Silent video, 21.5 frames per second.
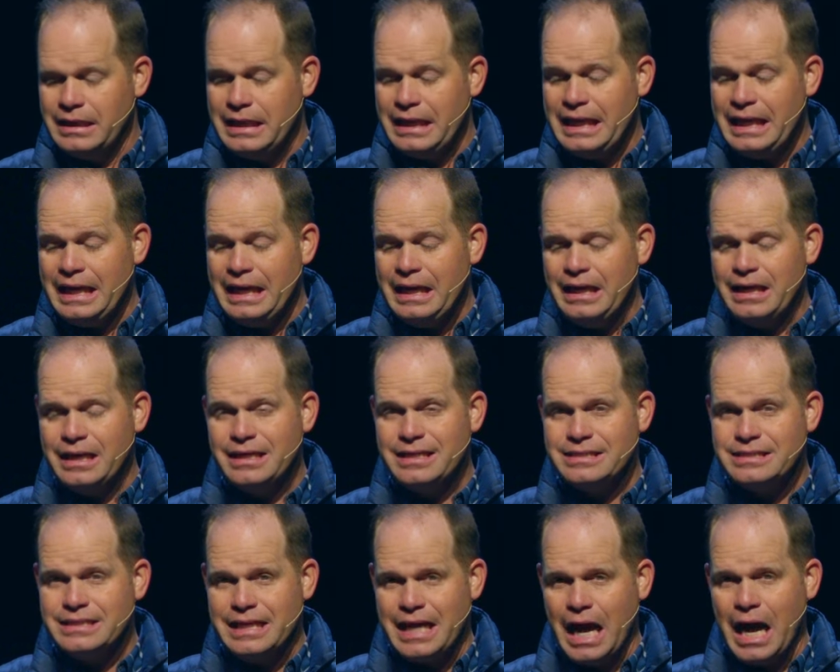He
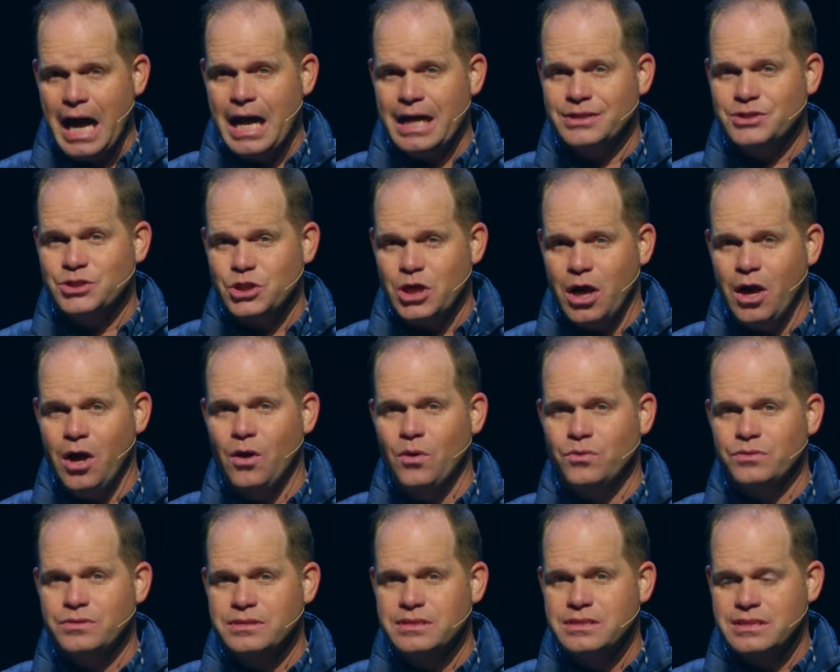is God's
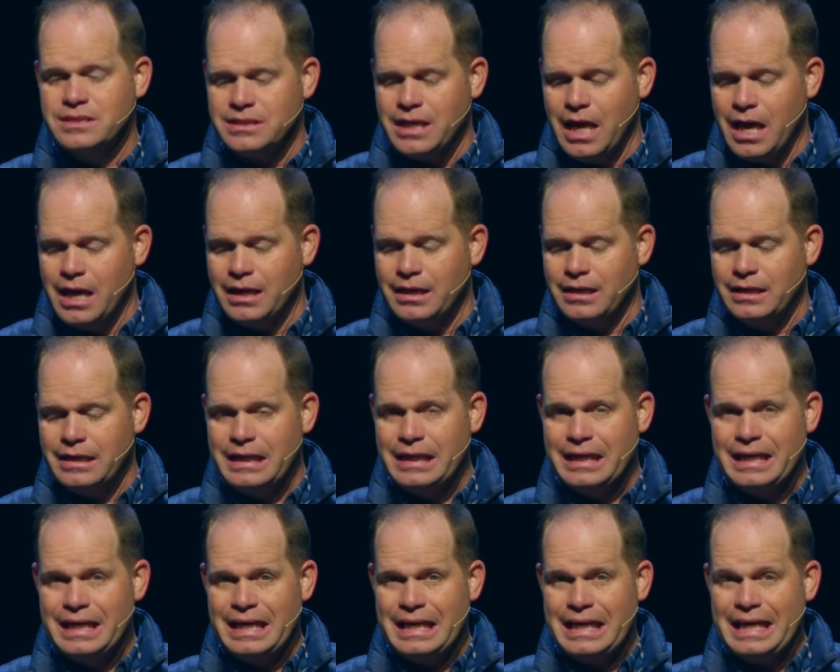own son.
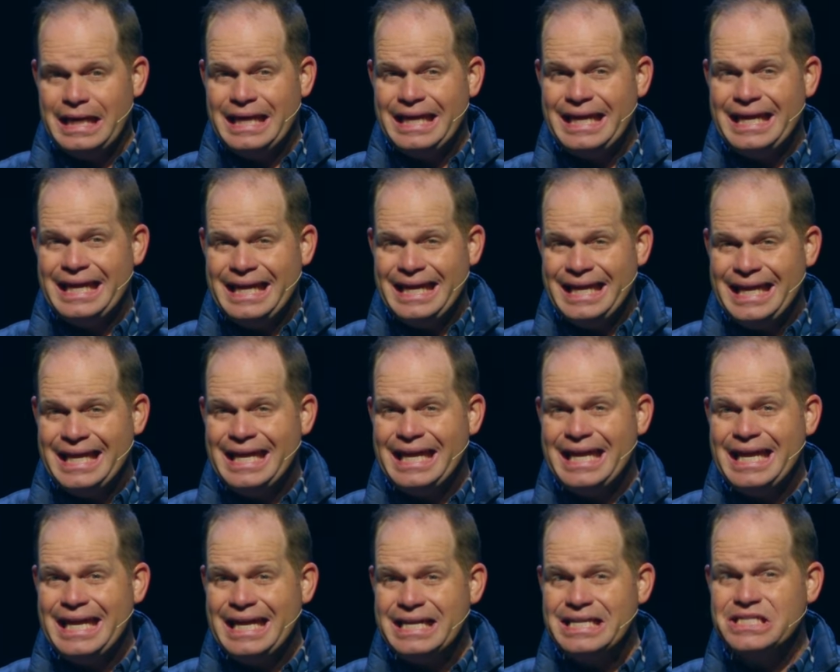
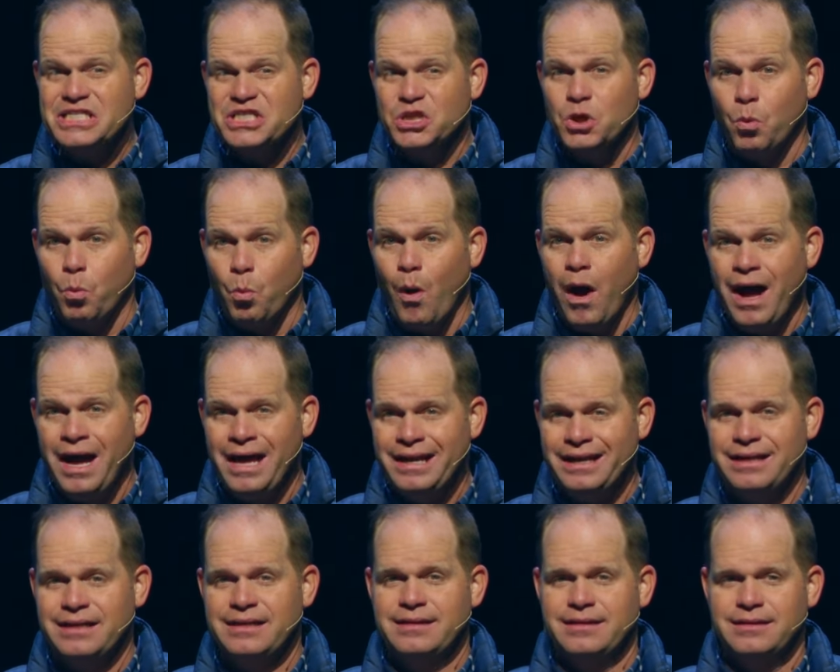He is the
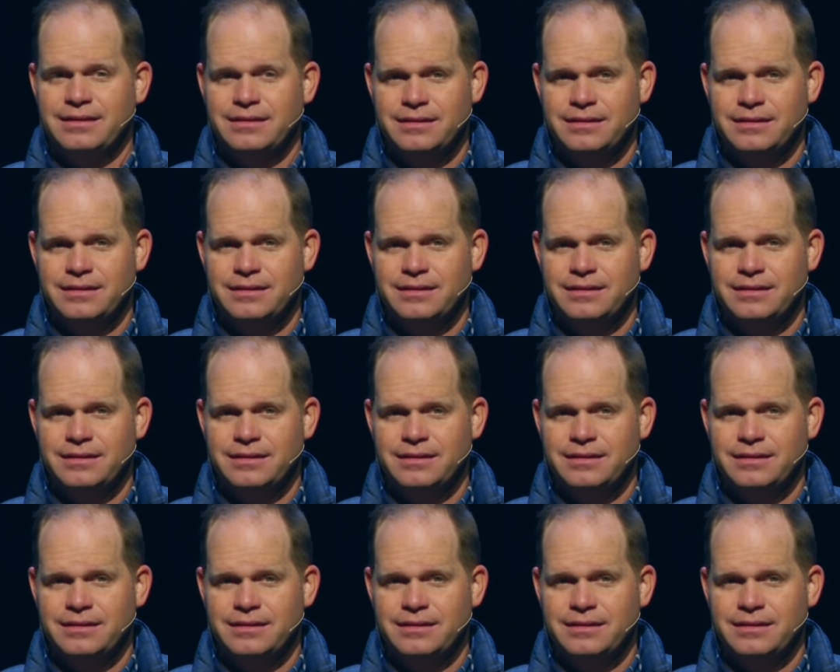one.